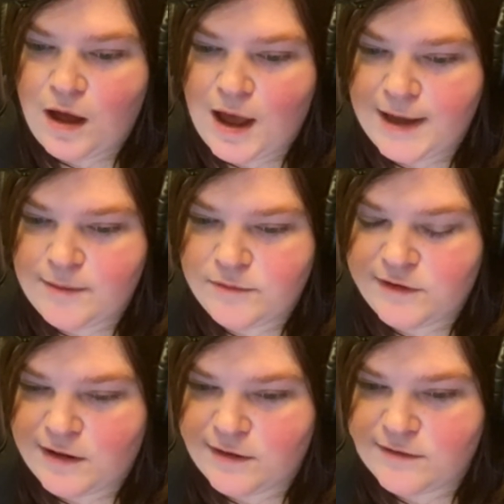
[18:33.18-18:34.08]
I am
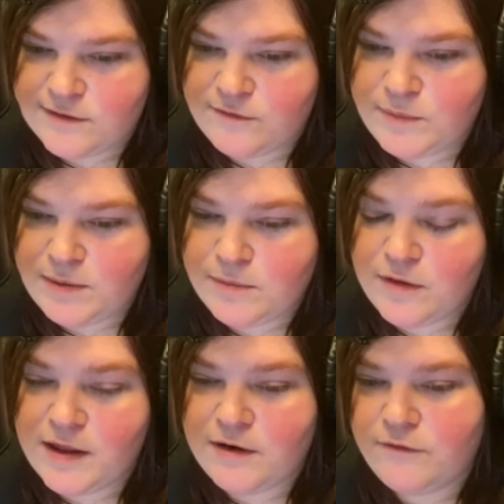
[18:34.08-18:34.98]
jealous of
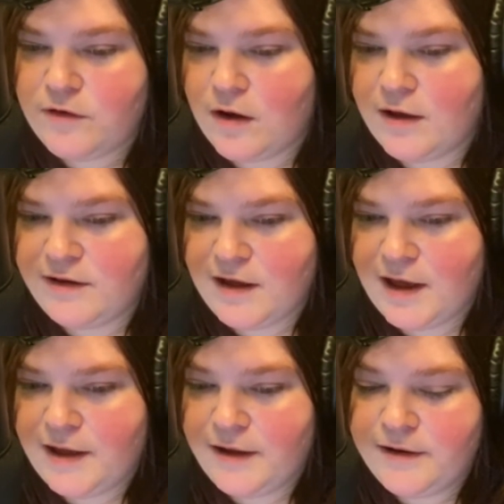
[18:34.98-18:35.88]
people that have not
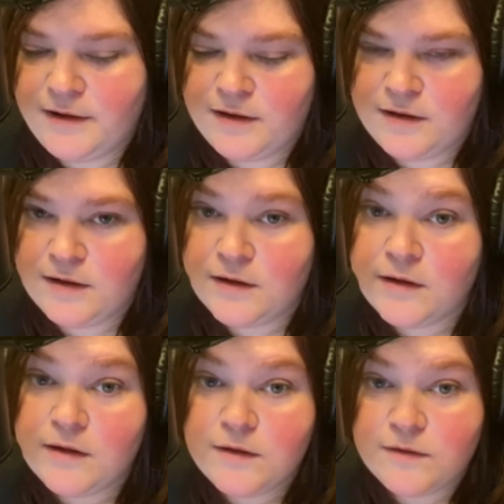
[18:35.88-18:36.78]
had
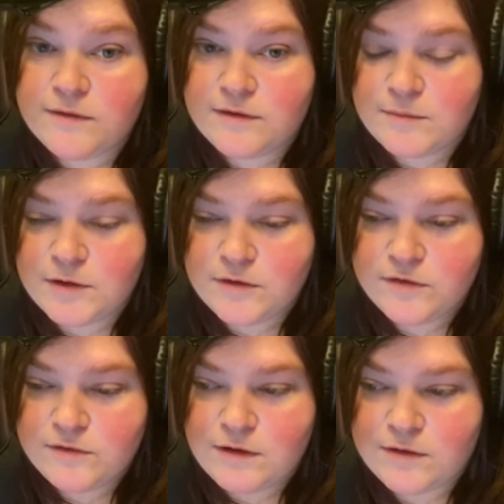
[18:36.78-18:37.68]
similar
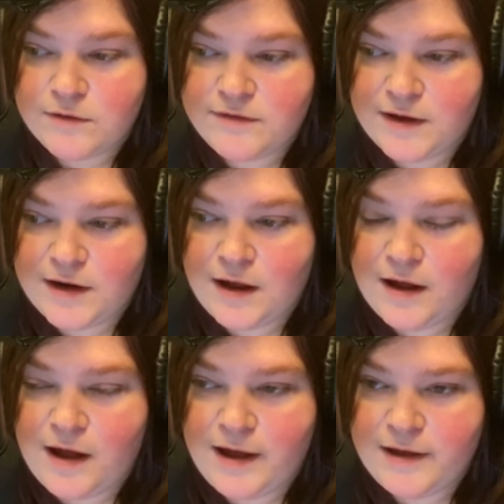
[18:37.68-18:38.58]
struggles that
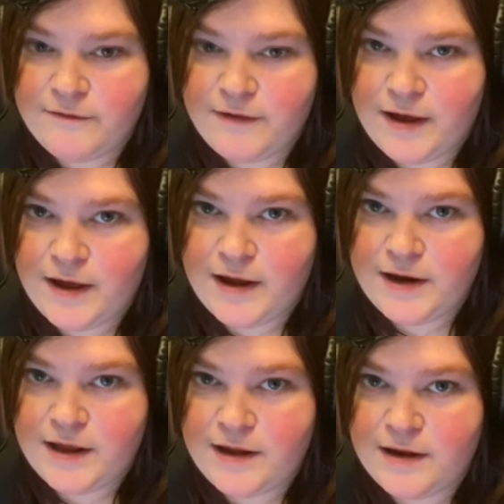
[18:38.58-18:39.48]
I have
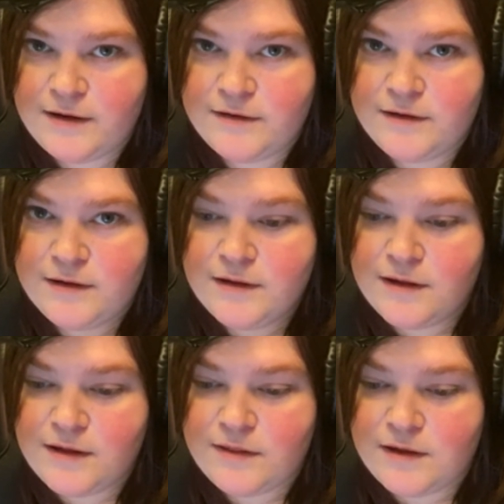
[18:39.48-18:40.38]
had, and
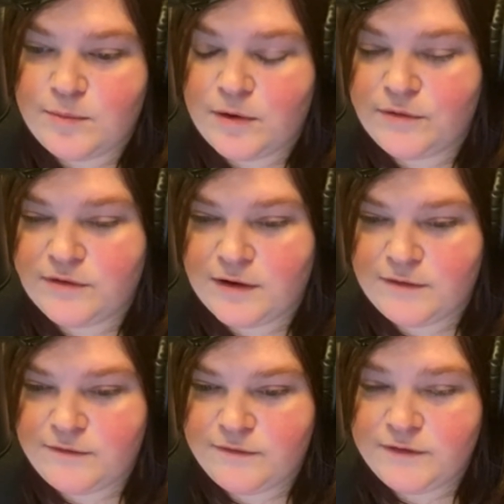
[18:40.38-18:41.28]
they post
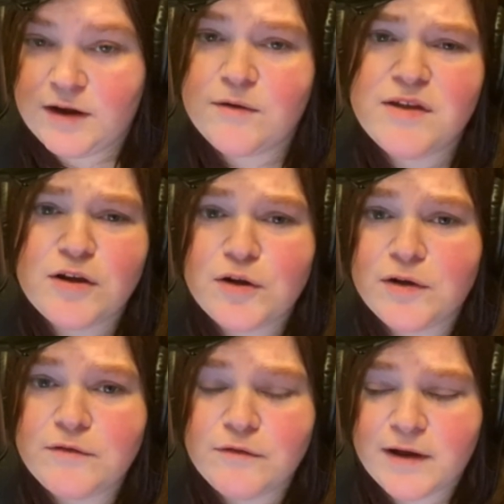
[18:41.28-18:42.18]
on, they're
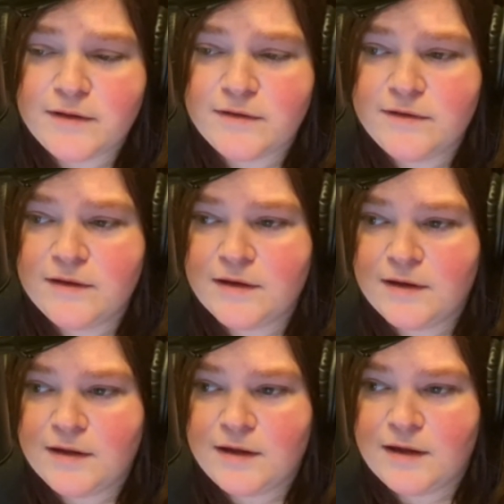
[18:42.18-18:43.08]
good friends,
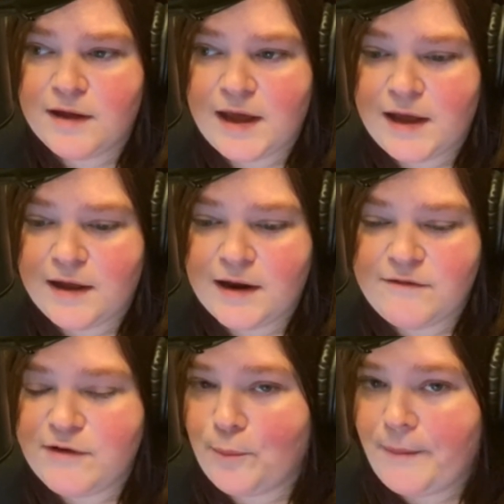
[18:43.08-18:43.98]
and I
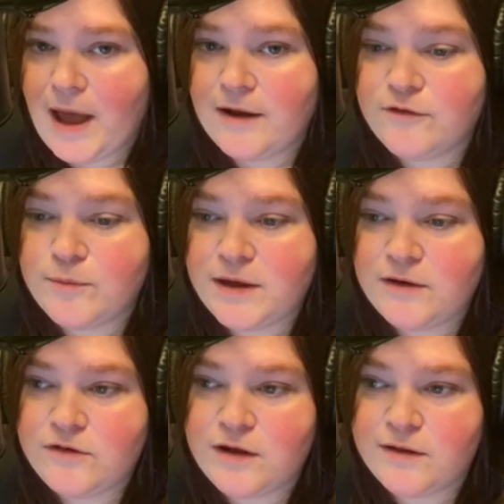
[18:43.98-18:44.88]
feel bad for
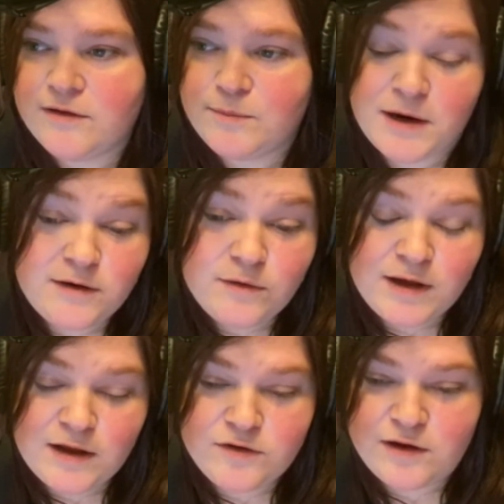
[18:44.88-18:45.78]
being jealous, but I do
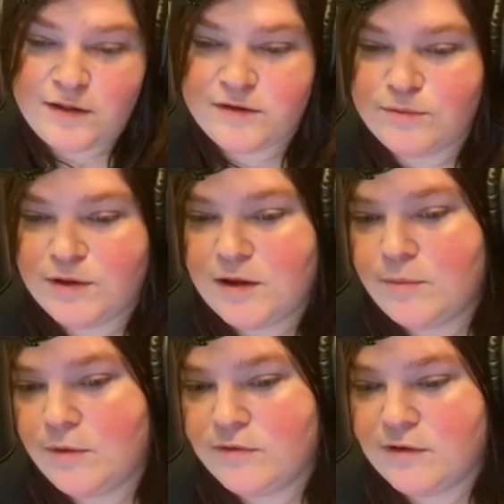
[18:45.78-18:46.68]
get jealous when they
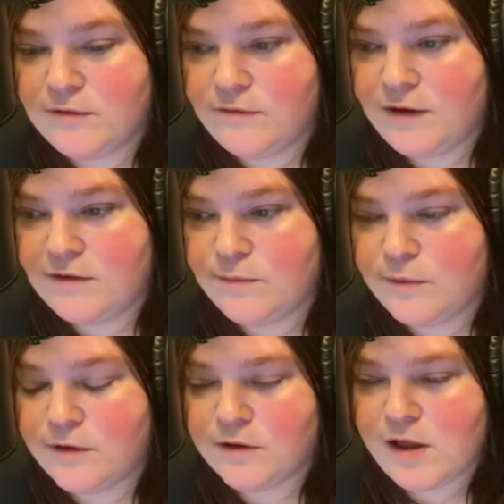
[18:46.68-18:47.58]
post on
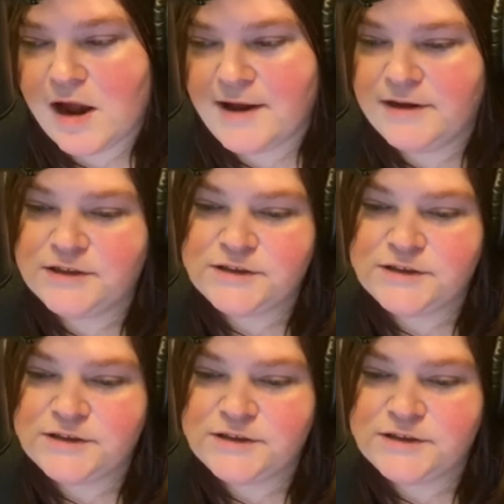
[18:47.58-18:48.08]
Facebook, like,